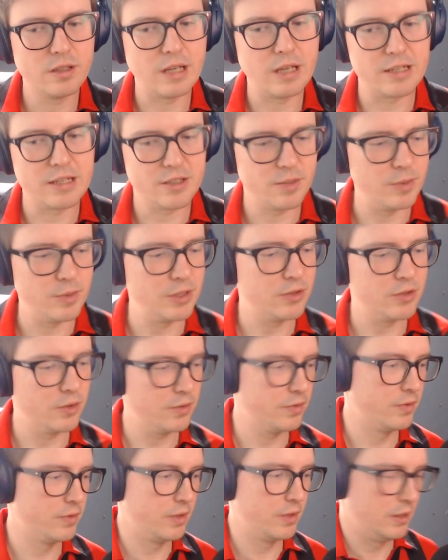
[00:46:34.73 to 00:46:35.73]
has to be
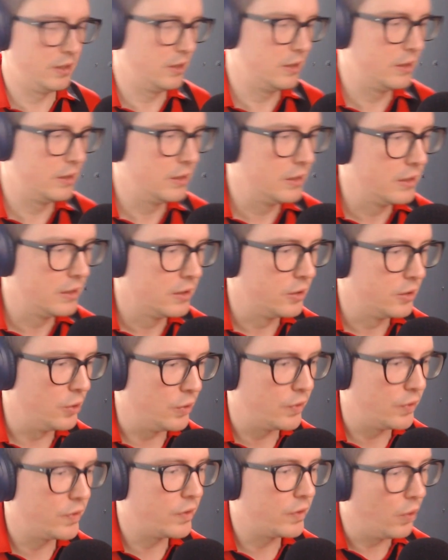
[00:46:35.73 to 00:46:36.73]
sort of
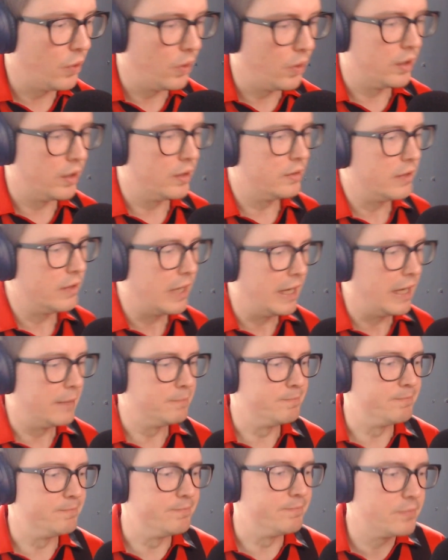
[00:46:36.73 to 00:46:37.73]
youth or
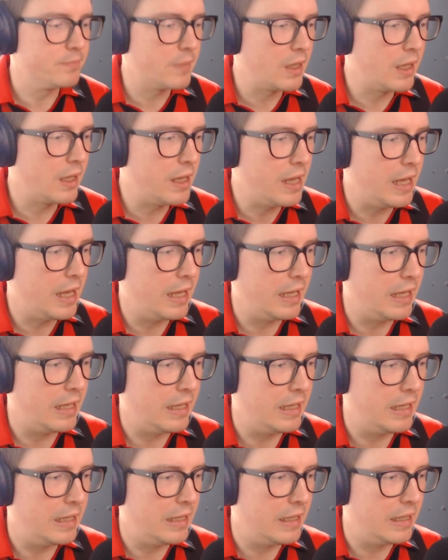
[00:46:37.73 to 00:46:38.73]
and
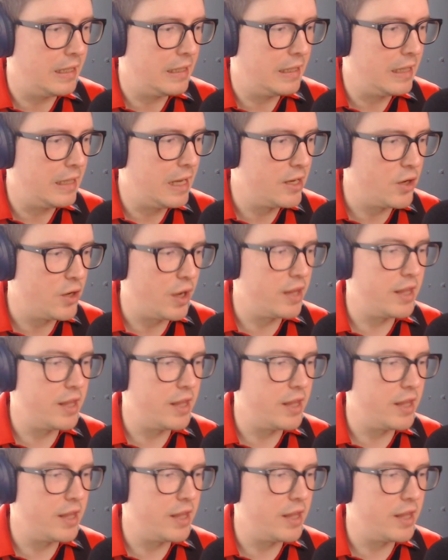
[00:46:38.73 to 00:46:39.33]
beneath